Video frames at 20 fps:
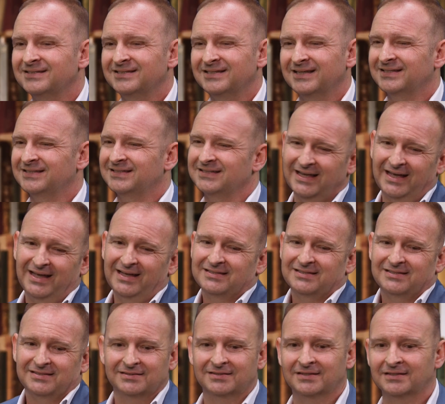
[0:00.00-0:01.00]

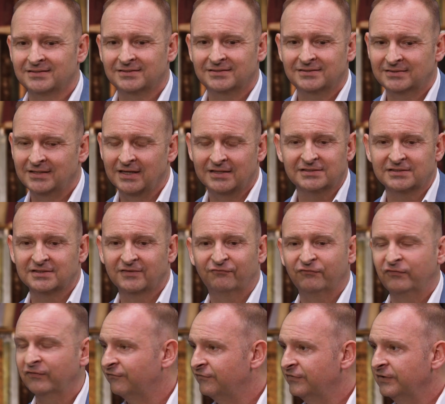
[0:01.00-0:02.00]
success doesn't
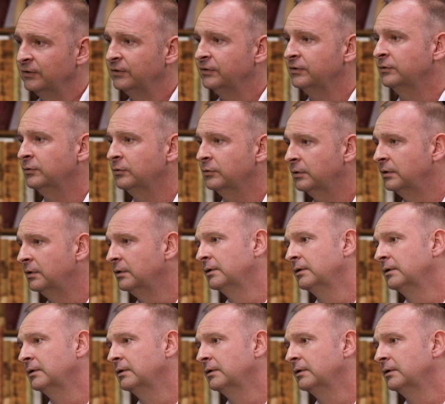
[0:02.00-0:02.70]
fulfill you,